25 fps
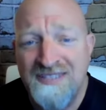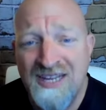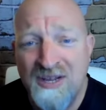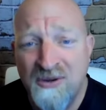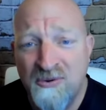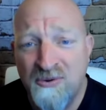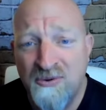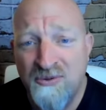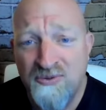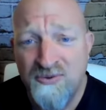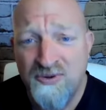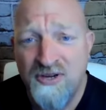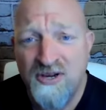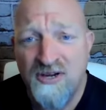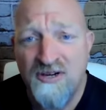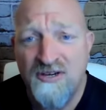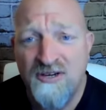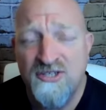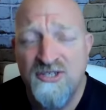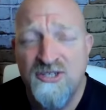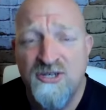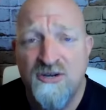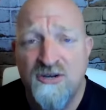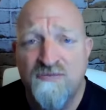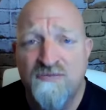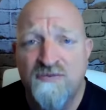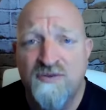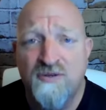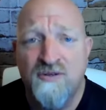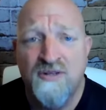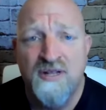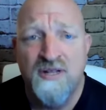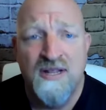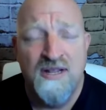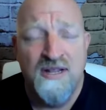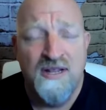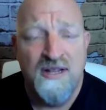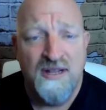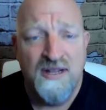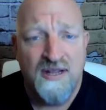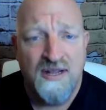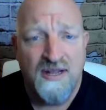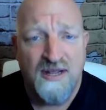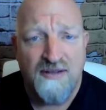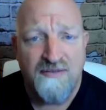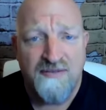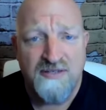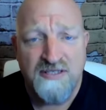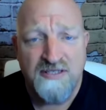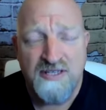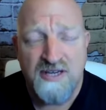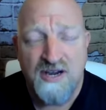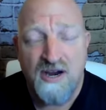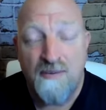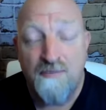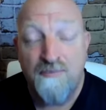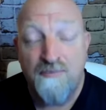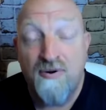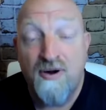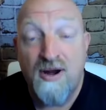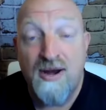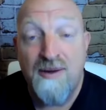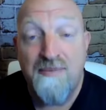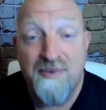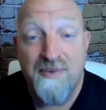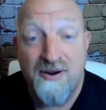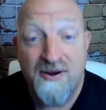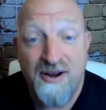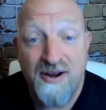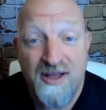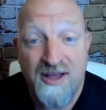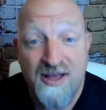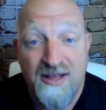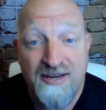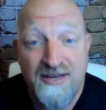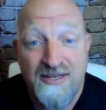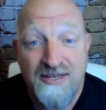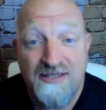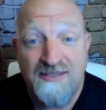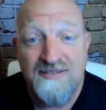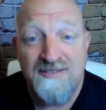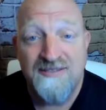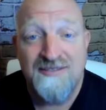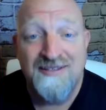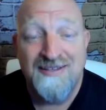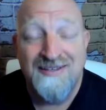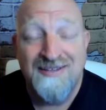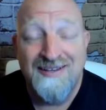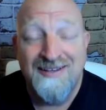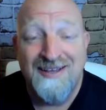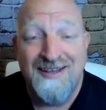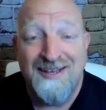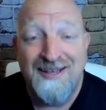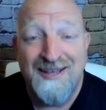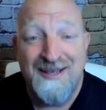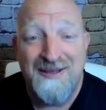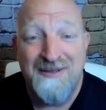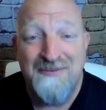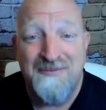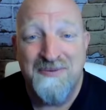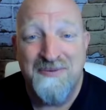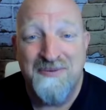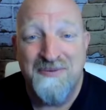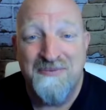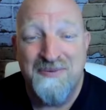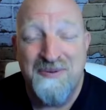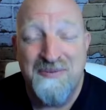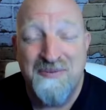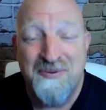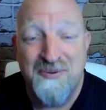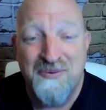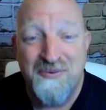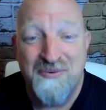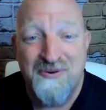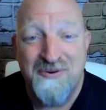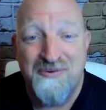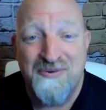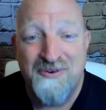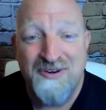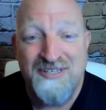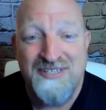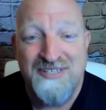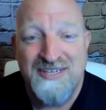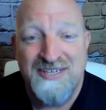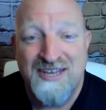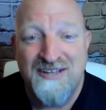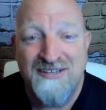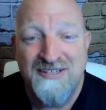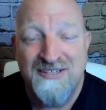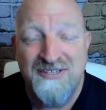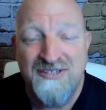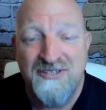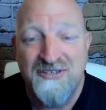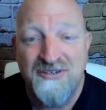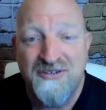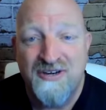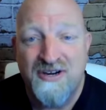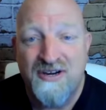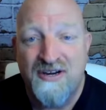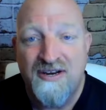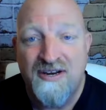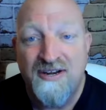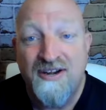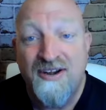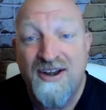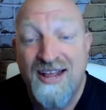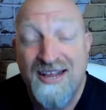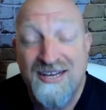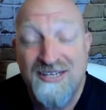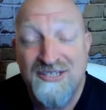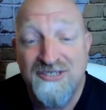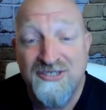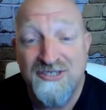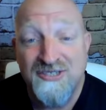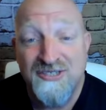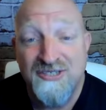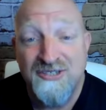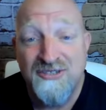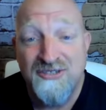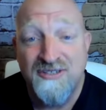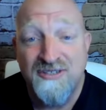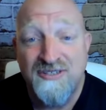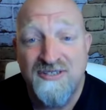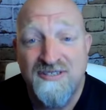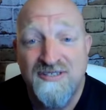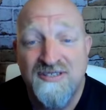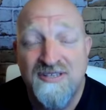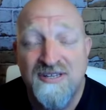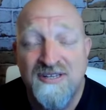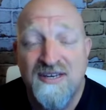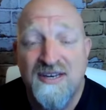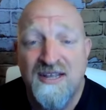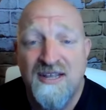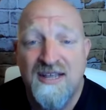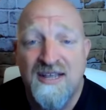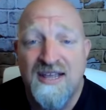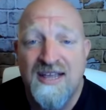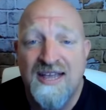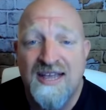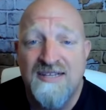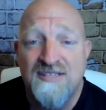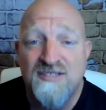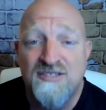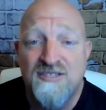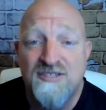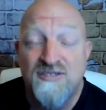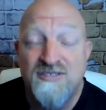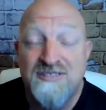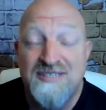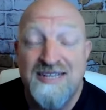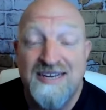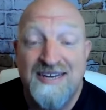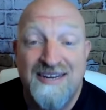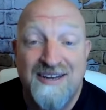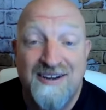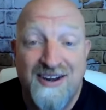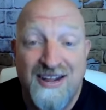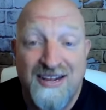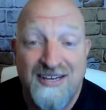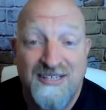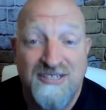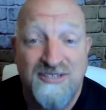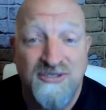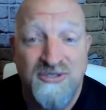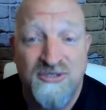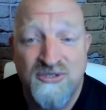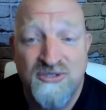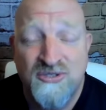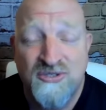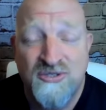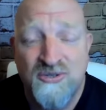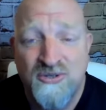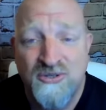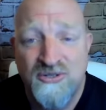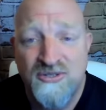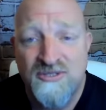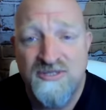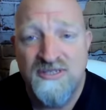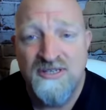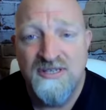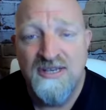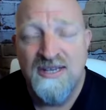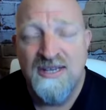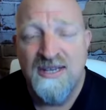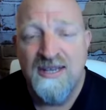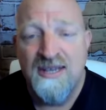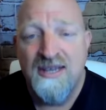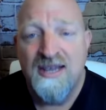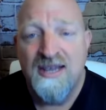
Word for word: Now, with regard to the TOEFL, obviously our primary audience, uh, the people we're reaching out to are international students and, and students at international schools.